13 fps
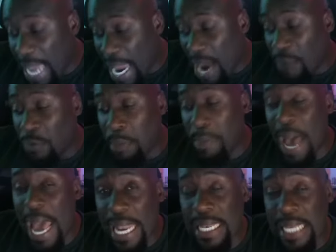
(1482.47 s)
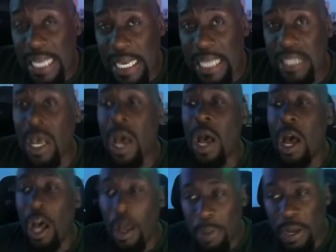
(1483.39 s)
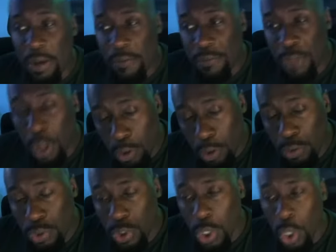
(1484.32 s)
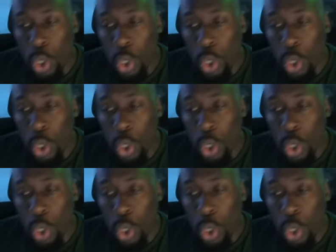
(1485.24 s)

everybody's needs above those